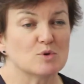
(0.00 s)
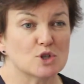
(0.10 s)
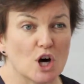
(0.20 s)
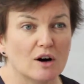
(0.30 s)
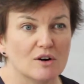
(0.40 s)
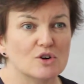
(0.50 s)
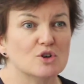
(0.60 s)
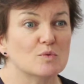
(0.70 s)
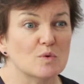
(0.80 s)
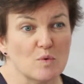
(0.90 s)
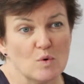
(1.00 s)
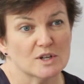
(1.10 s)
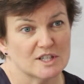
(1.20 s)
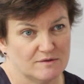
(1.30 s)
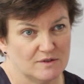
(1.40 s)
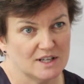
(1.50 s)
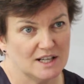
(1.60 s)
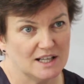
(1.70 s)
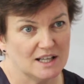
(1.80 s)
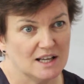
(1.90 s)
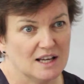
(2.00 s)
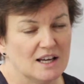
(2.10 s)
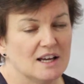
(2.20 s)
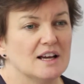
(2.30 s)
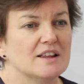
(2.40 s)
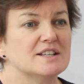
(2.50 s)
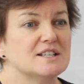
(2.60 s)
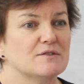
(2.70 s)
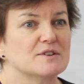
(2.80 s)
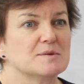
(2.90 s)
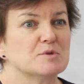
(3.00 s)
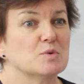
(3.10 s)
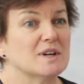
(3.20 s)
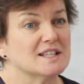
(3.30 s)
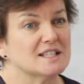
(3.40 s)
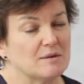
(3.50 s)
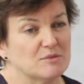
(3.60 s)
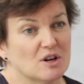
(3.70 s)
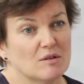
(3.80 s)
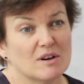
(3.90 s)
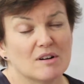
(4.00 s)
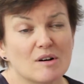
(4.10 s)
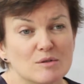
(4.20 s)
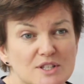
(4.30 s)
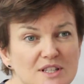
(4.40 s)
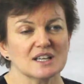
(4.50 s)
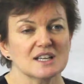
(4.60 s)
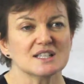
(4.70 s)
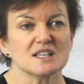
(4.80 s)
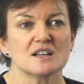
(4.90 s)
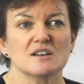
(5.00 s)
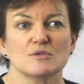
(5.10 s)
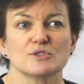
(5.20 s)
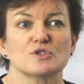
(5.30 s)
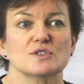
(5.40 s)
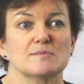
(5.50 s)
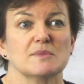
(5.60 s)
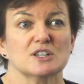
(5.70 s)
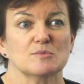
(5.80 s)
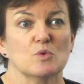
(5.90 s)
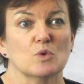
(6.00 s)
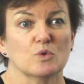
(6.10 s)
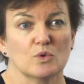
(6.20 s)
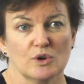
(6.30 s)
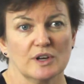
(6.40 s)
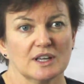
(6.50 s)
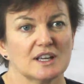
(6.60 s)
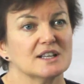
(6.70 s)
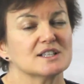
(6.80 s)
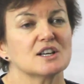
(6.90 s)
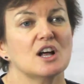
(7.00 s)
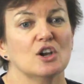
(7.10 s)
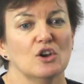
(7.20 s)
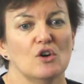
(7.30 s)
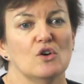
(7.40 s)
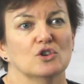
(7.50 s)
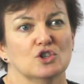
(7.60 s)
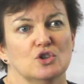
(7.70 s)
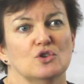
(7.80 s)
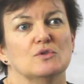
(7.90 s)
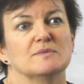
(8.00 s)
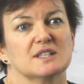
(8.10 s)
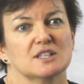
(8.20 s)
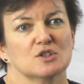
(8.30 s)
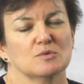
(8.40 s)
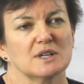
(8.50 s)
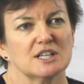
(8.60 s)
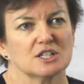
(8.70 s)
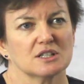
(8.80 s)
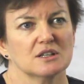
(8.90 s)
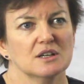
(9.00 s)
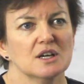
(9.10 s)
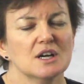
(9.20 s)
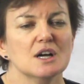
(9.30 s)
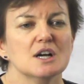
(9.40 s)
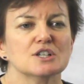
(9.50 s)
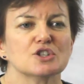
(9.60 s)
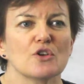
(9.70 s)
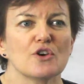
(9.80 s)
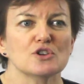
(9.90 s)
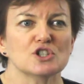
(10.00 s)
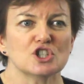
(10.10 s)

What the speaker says: your toe, you will walk differently. The difference between a stubbed toe and an ulcer is that an ulcer is much more chronic. It's a long-term situation. So those